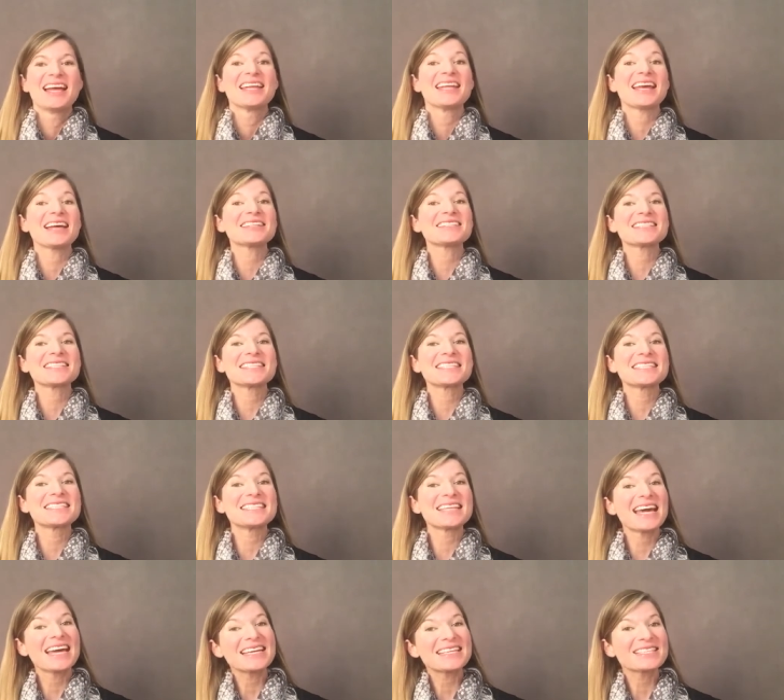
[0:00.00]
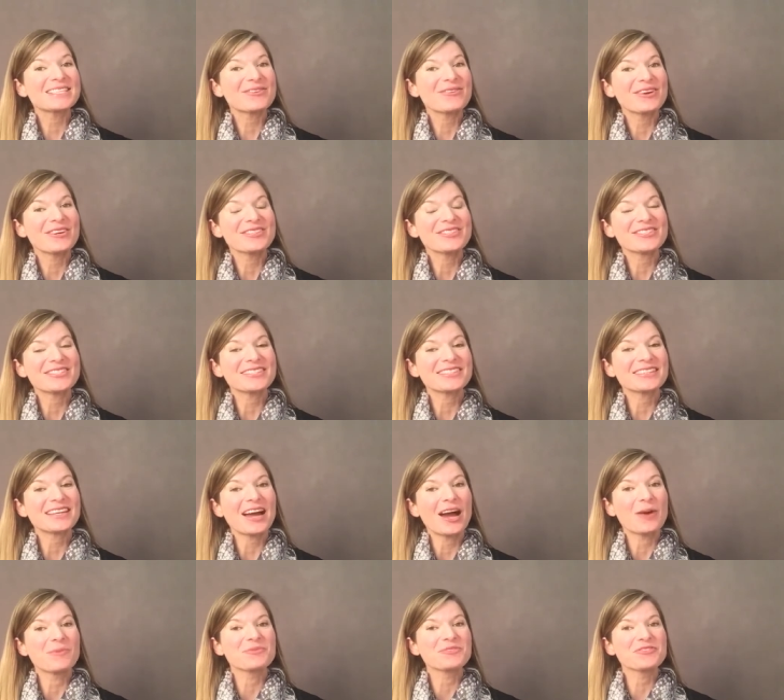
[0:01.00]
Now today's question
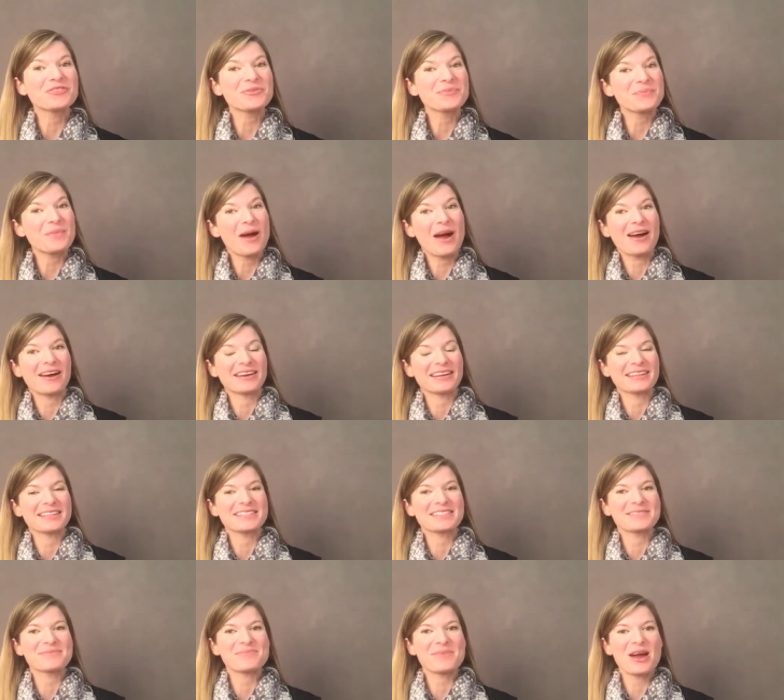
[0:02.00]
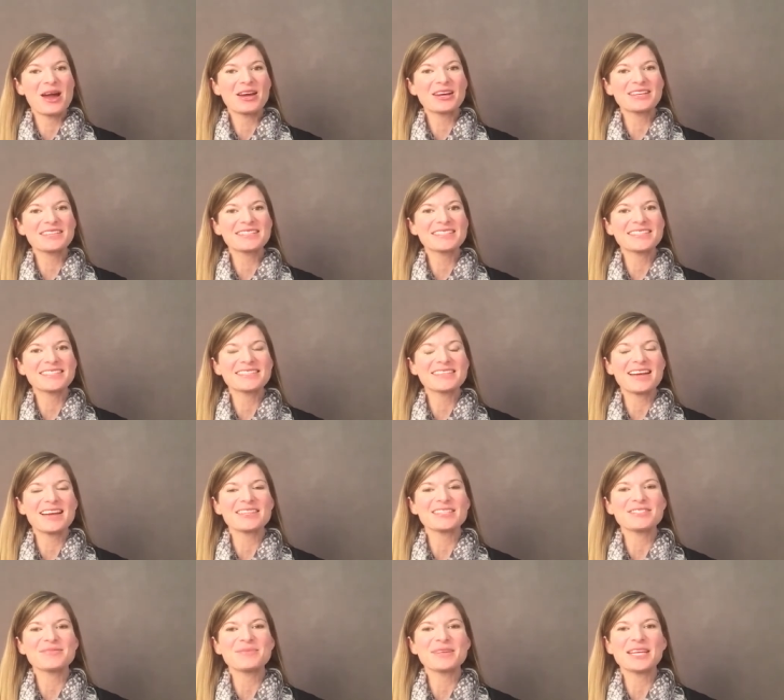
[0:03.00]
comes from Marcus, and Marcus has
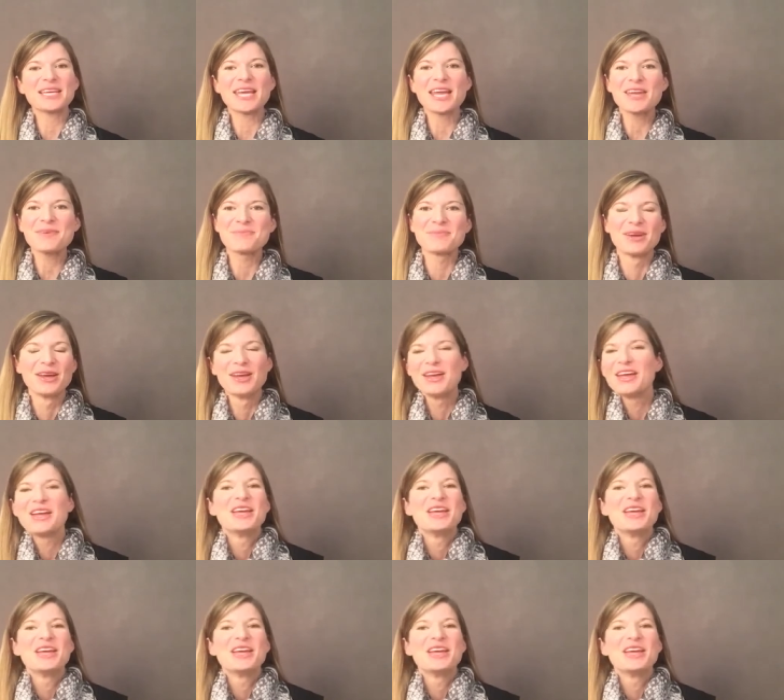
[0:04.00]
asked me, Kim,